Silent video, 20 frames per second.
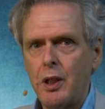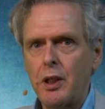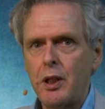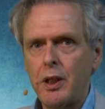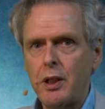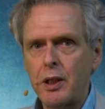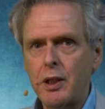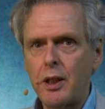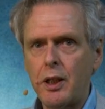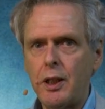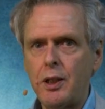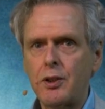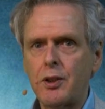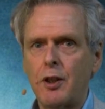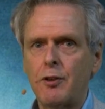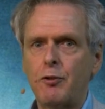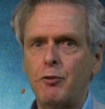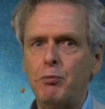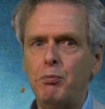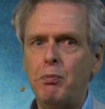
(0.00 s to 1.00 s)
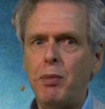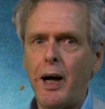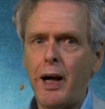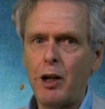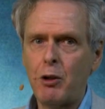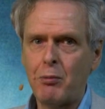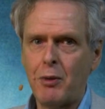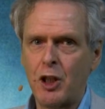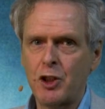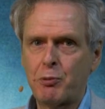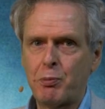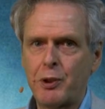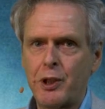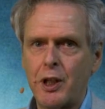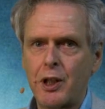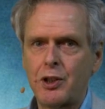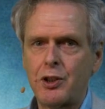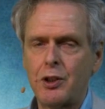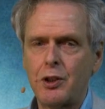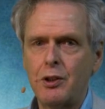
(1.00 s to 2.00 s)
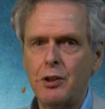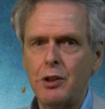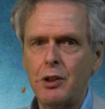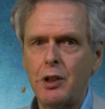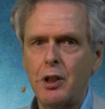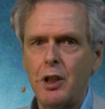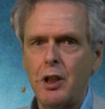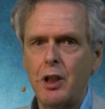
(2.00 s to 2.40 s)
In the case of biomass production,